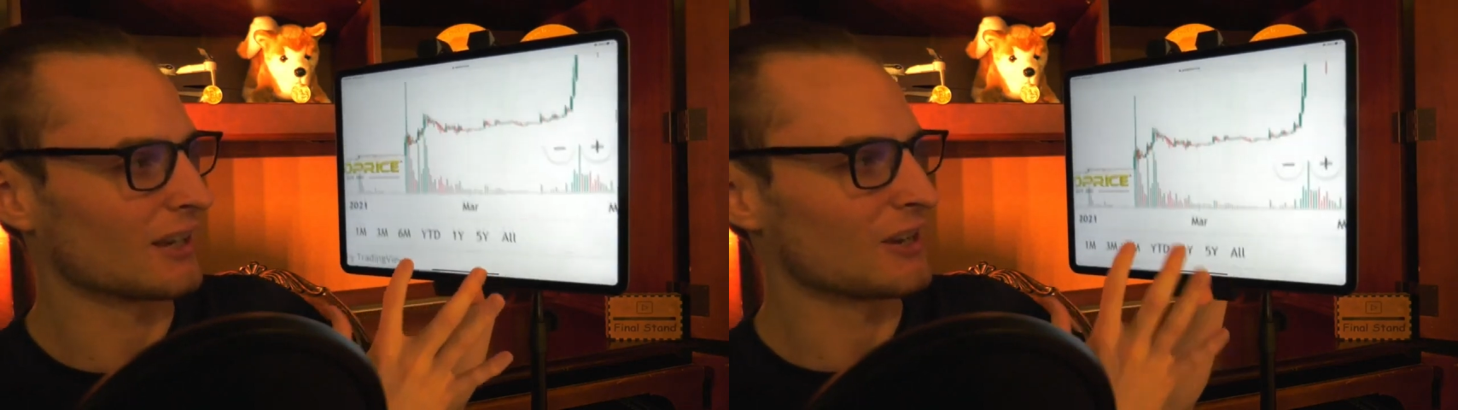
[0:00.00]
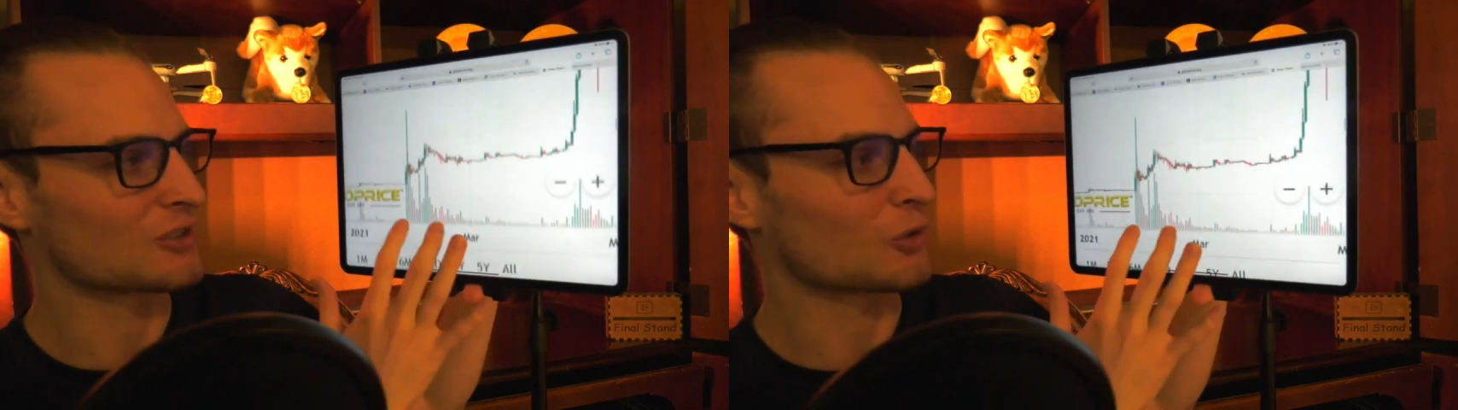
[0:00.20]

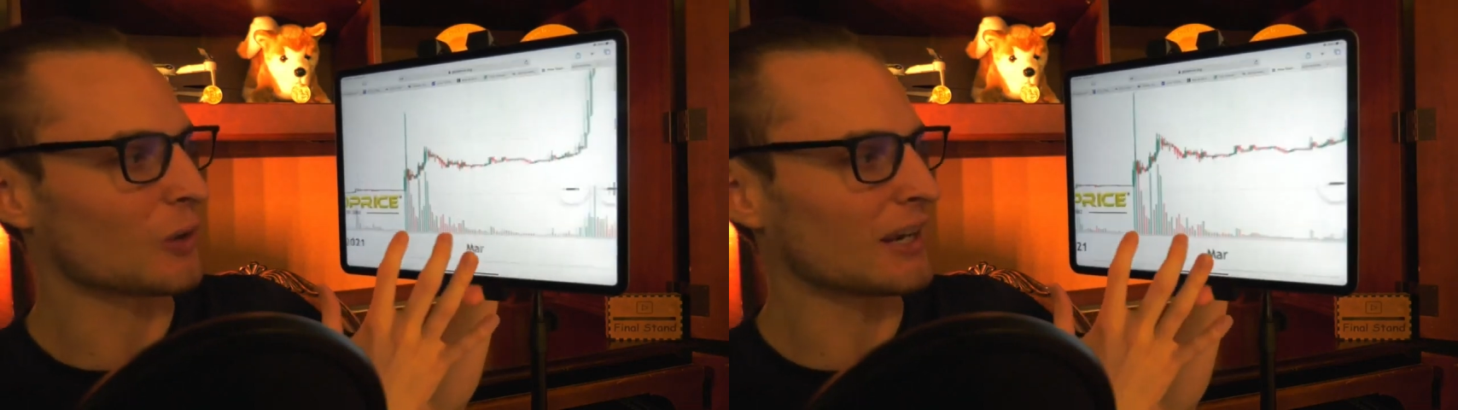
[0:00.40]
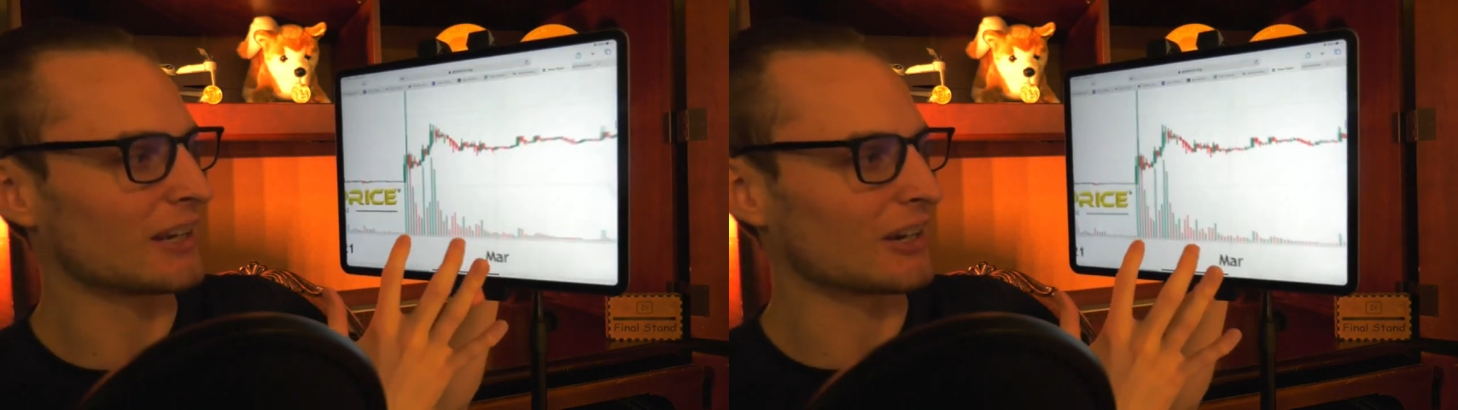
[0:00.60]
So
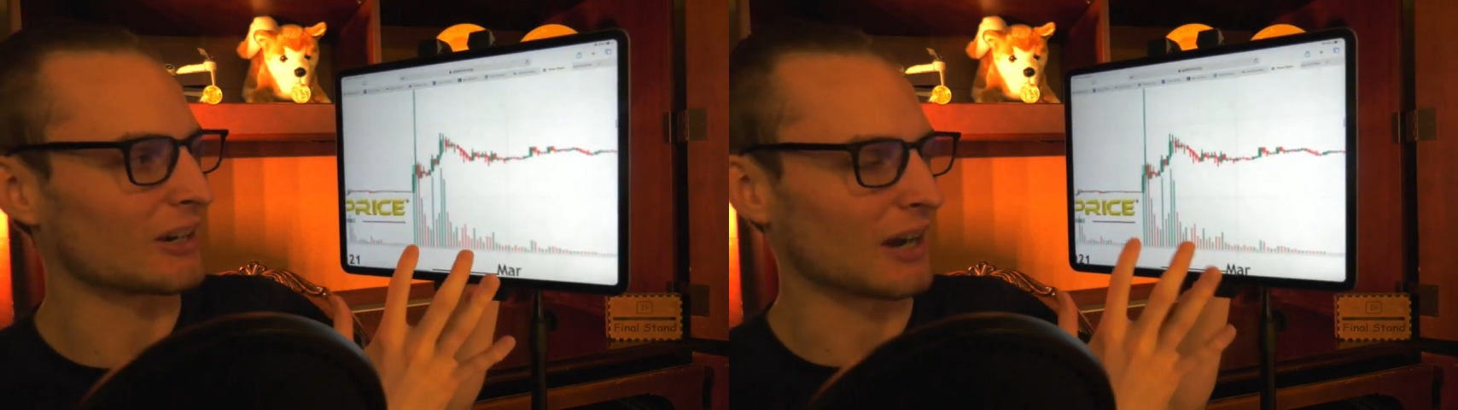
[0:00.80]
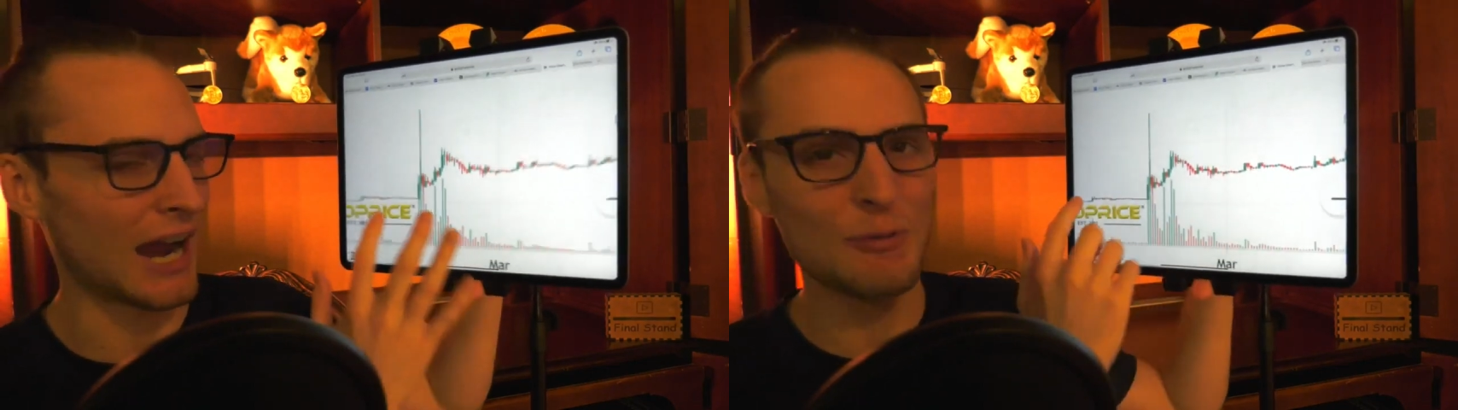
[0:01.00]
right
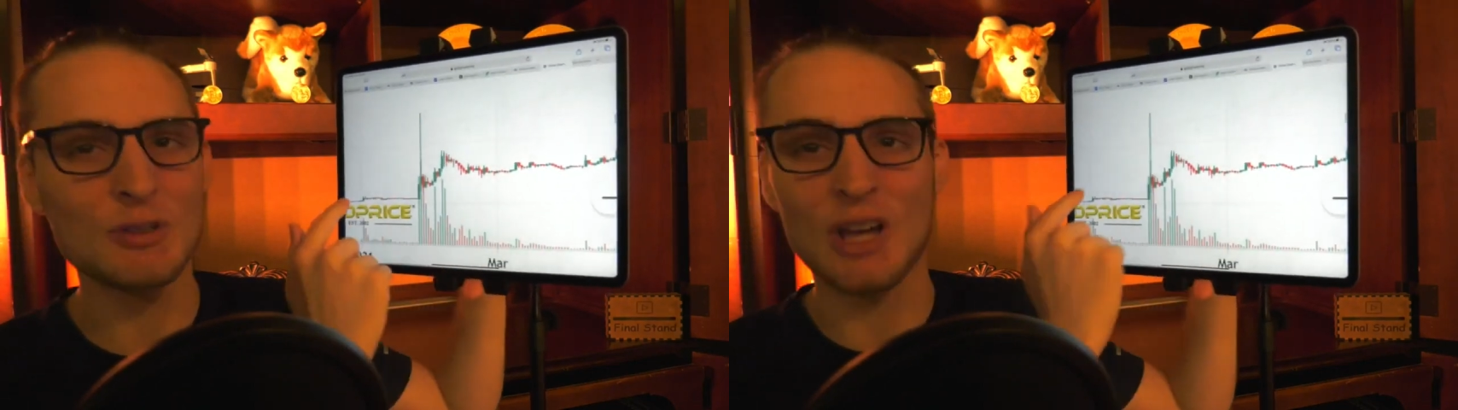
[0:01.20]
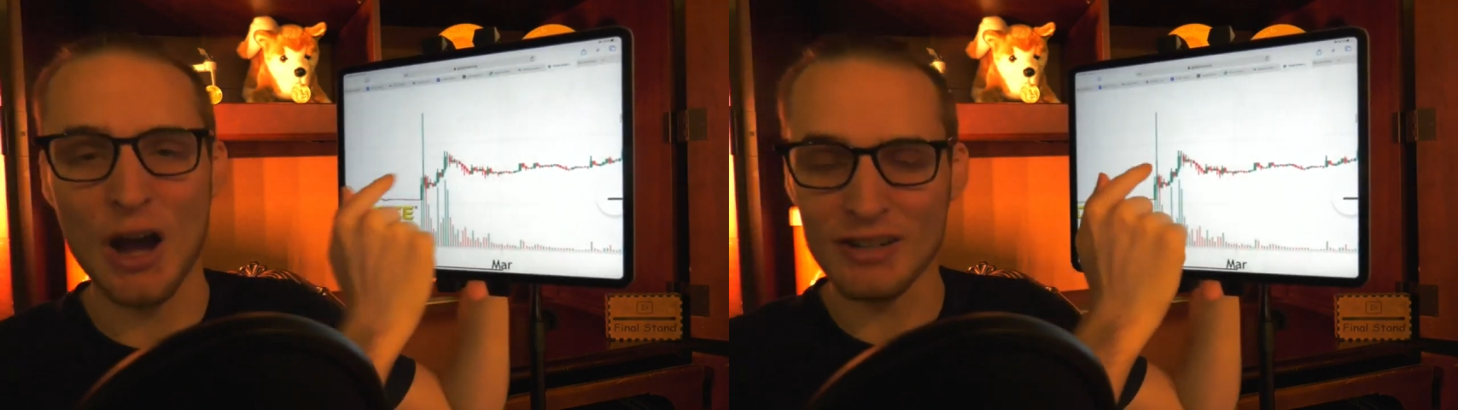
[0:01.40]
here, I
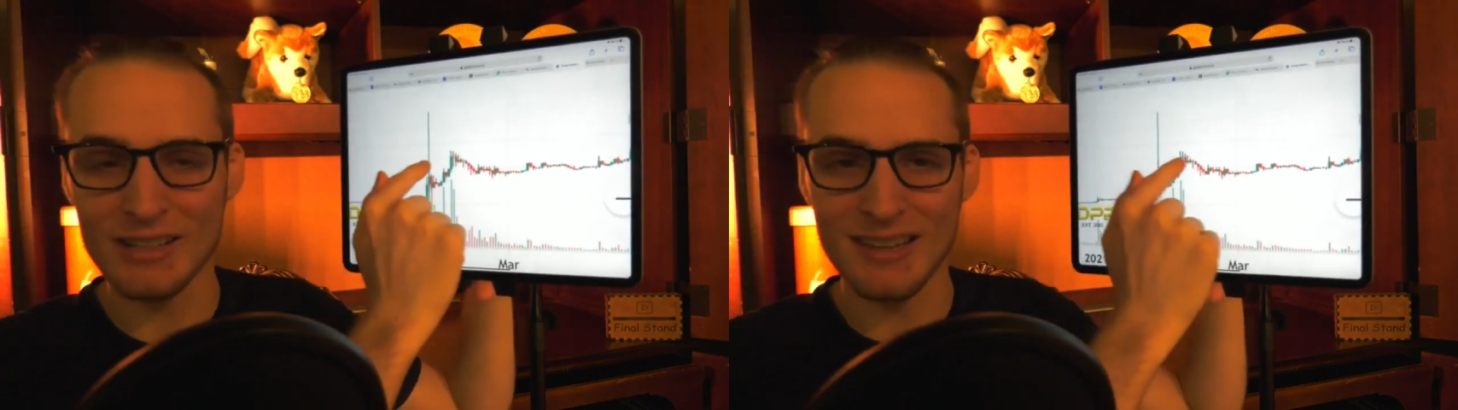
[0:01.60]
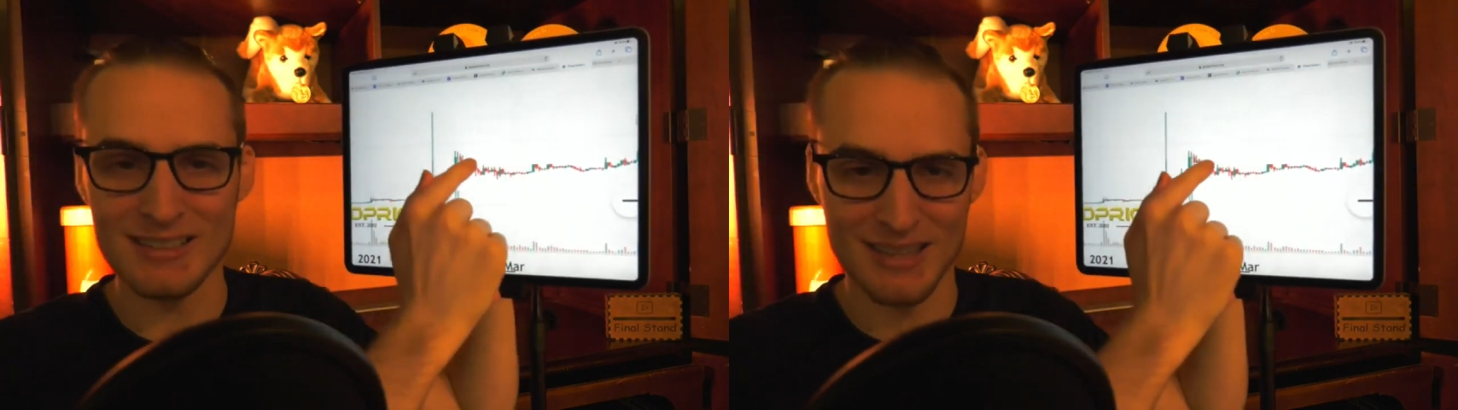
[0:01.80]
was
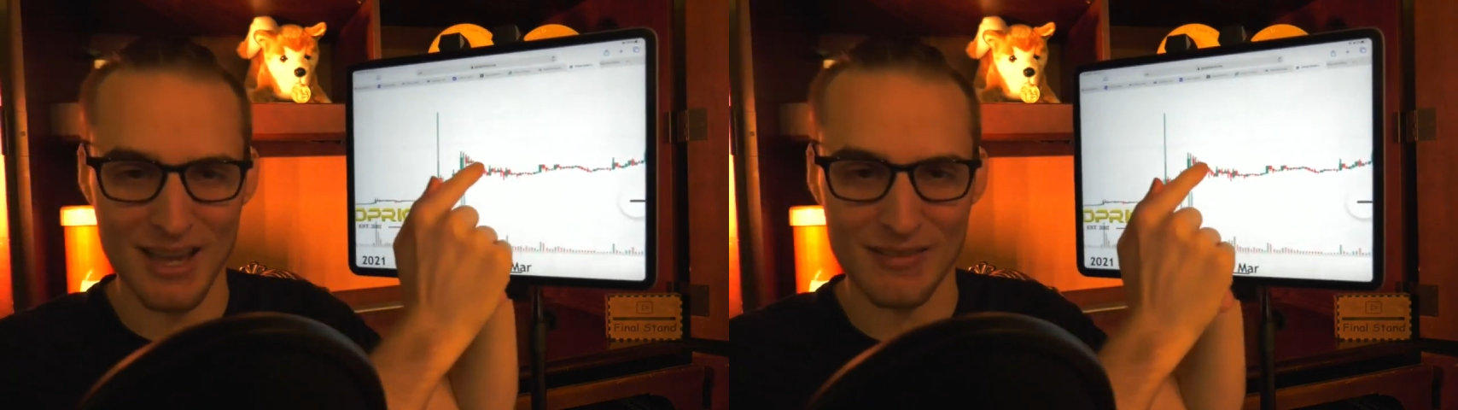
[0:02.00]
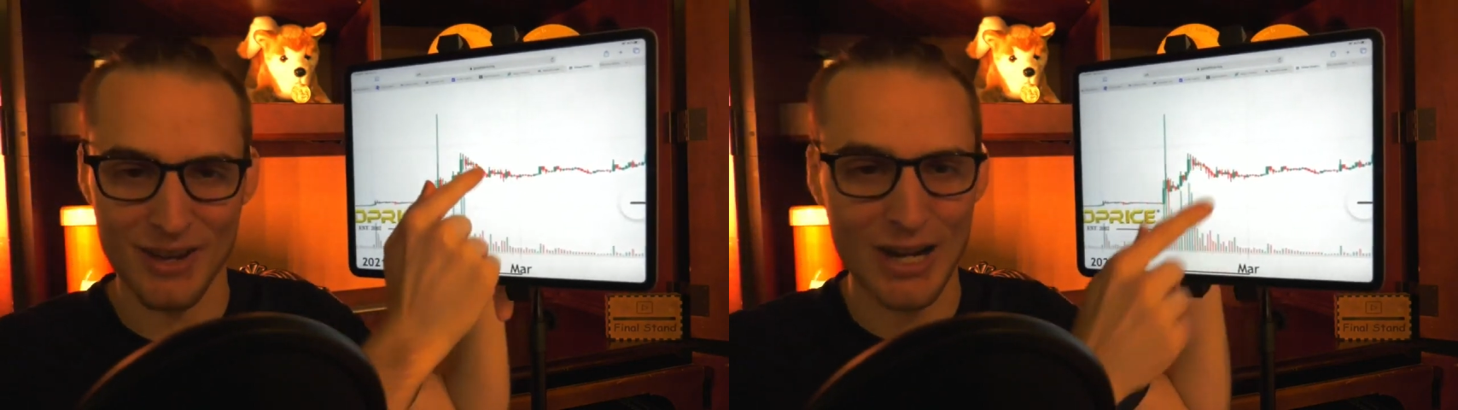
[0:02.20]
covering this
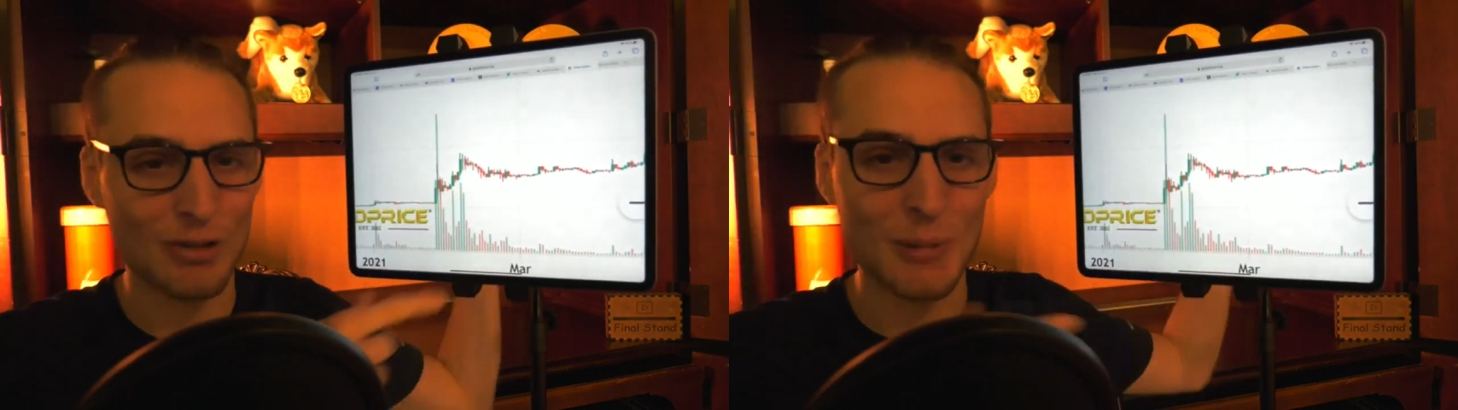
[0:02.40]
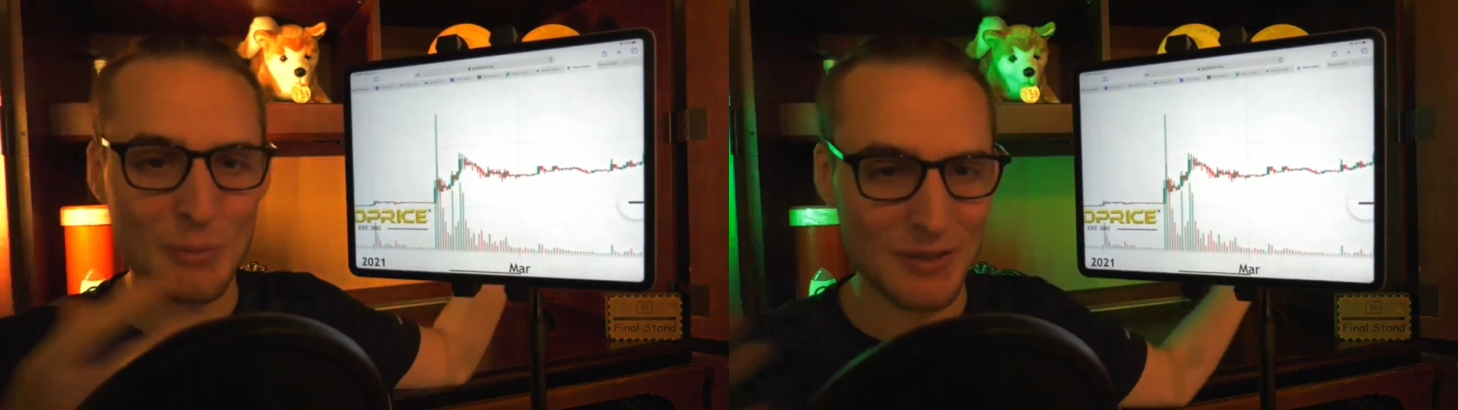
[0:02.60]
live. I
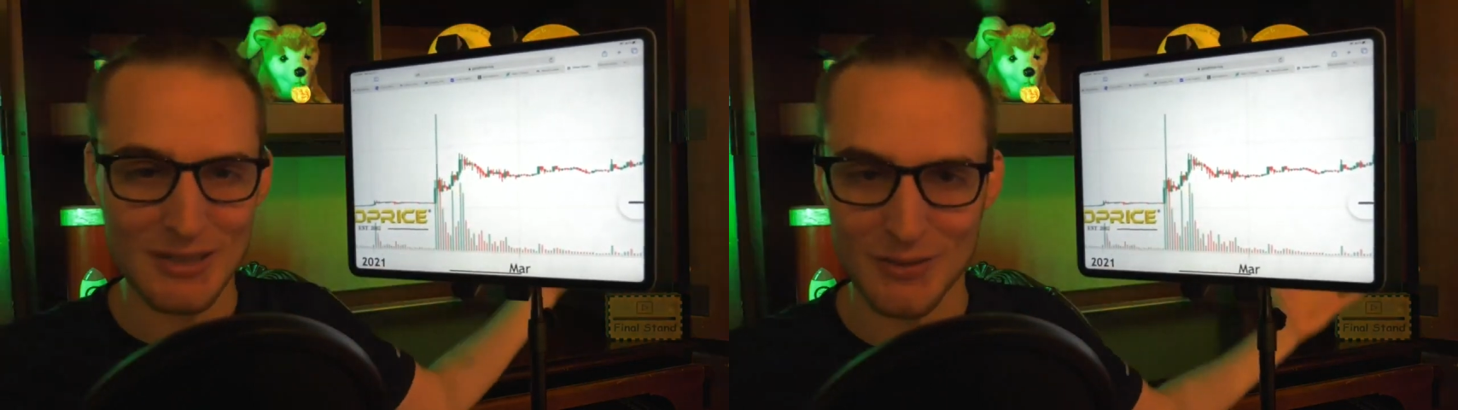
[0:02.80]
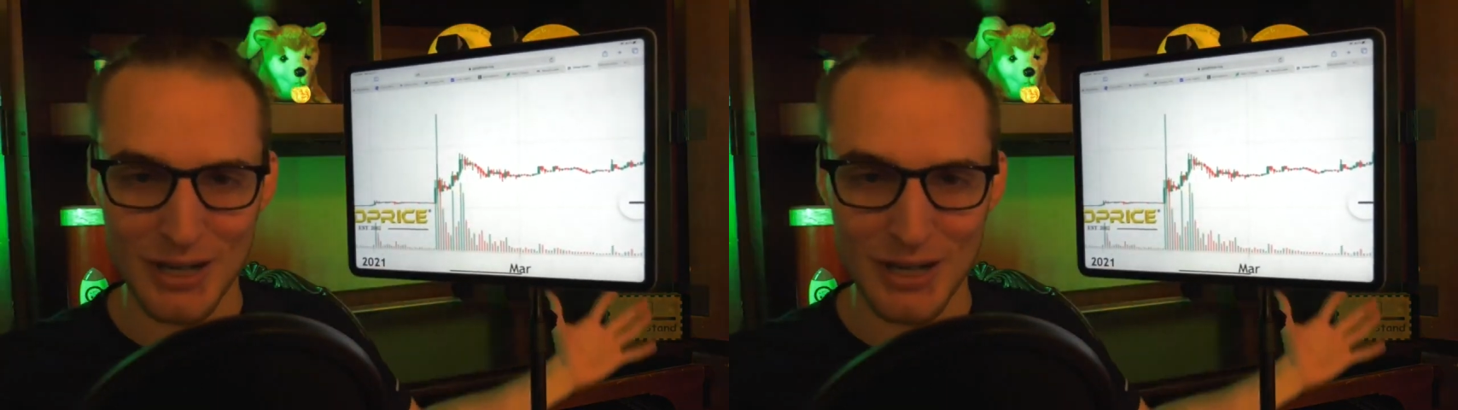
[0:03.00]
remember this very